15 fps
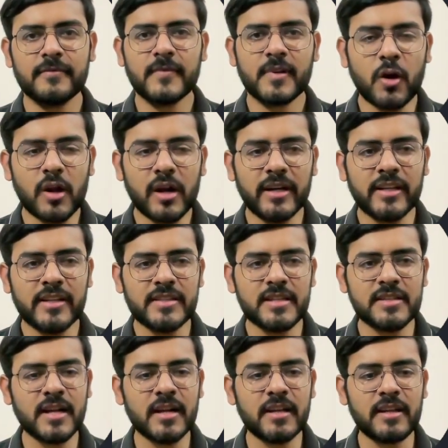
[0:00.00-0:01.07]
All right, this is
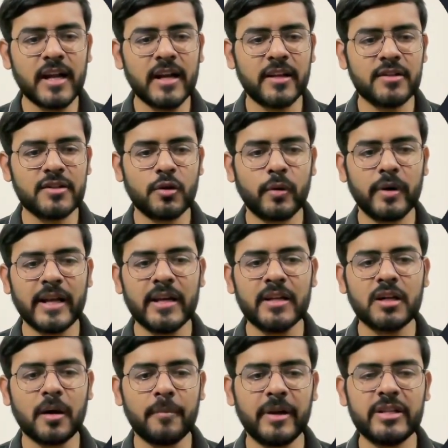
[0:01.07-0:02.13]
done. Let us go ahead and
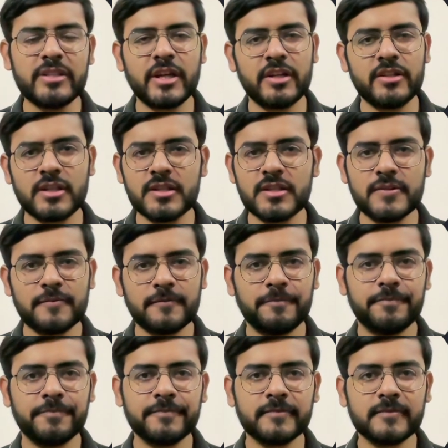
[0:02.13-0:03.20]
commit changes.
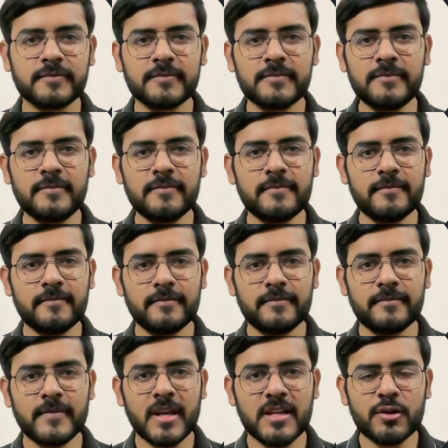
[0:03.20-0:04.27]

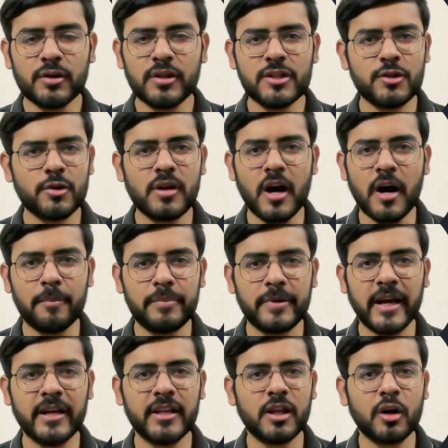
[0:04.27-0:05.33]
So this should
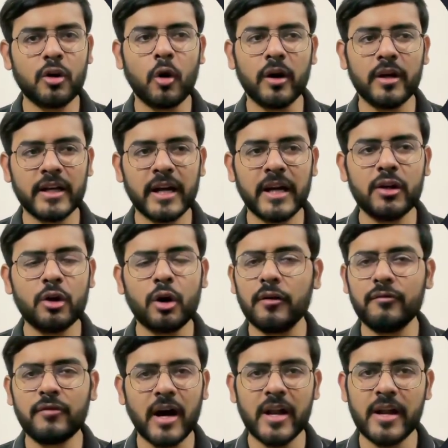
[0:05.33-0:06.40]
update the content of
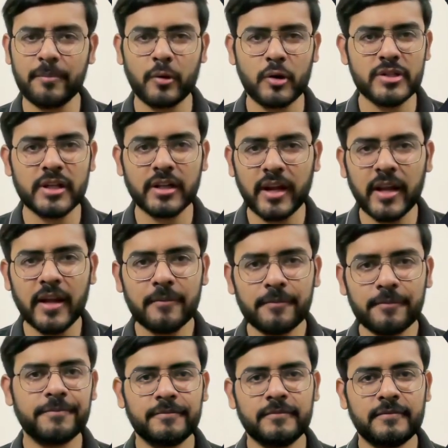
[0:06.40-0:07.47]
our repository.
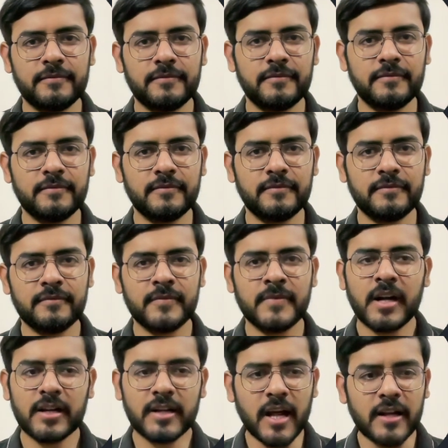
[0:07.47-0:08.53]

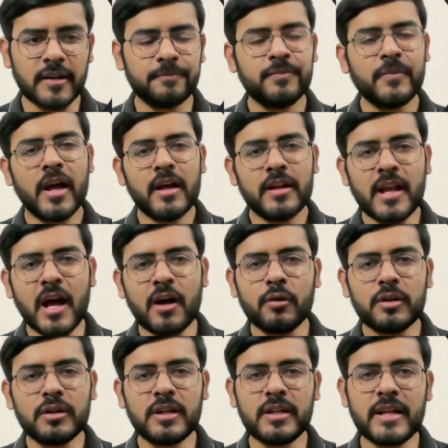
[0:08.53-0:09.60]
Done. Now
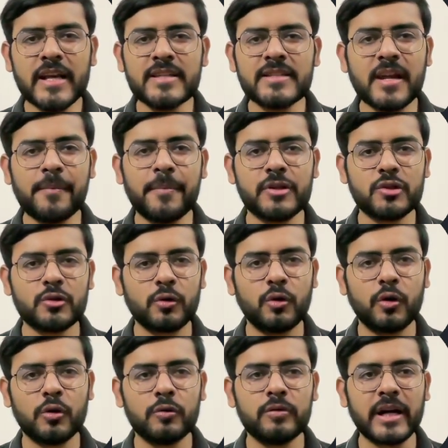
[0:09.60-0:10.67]
the next step is to go
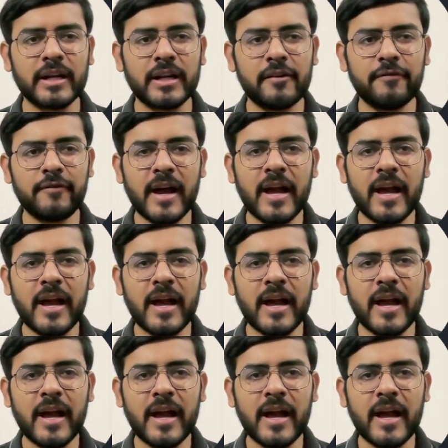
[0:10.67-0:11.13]
to Netlify